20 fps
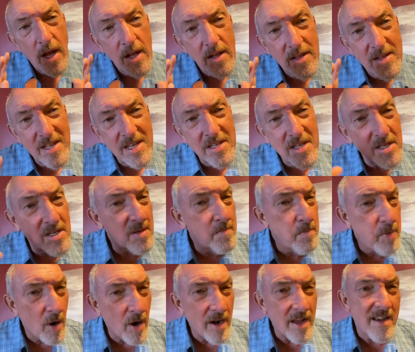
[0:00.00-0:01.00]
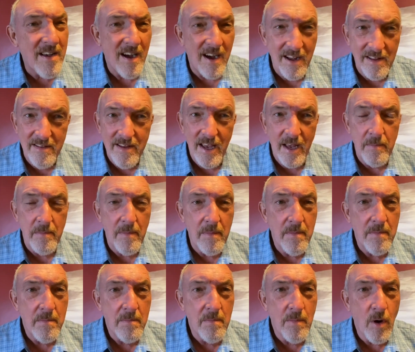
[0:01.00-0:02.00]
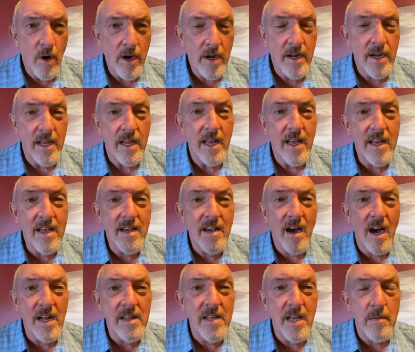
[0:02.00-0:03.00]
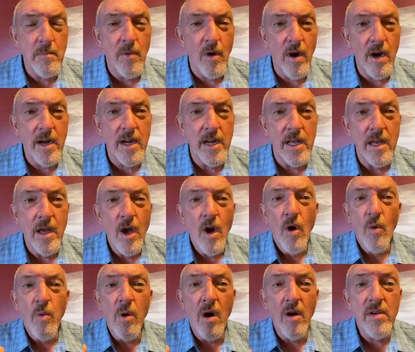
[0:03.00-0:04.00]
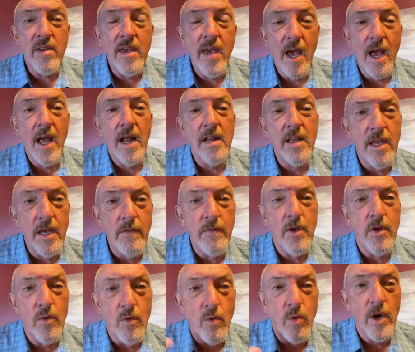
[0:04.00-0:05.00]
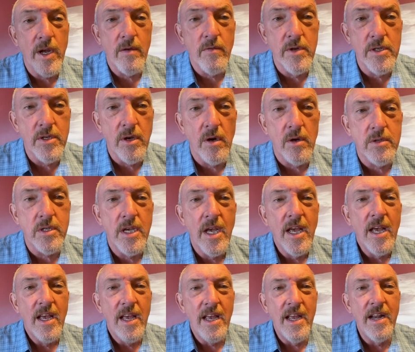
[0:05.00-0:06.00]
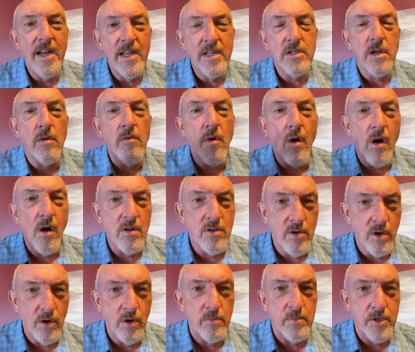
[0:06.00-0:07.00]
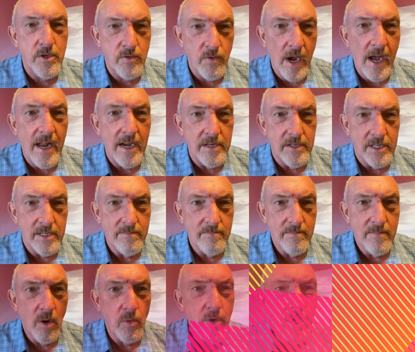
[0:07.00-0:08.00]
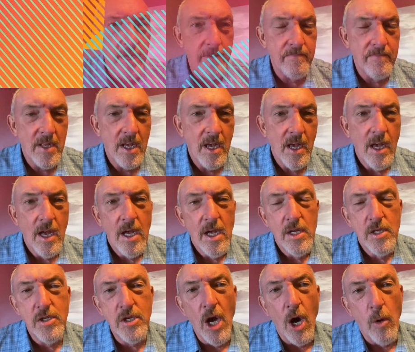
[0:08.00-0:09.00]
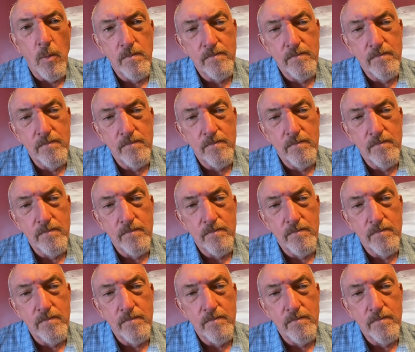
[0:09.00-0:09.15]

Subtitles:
this is part of content marketing. And content marketing, while it can give you quick results, it is a long-term strategy, okay? So,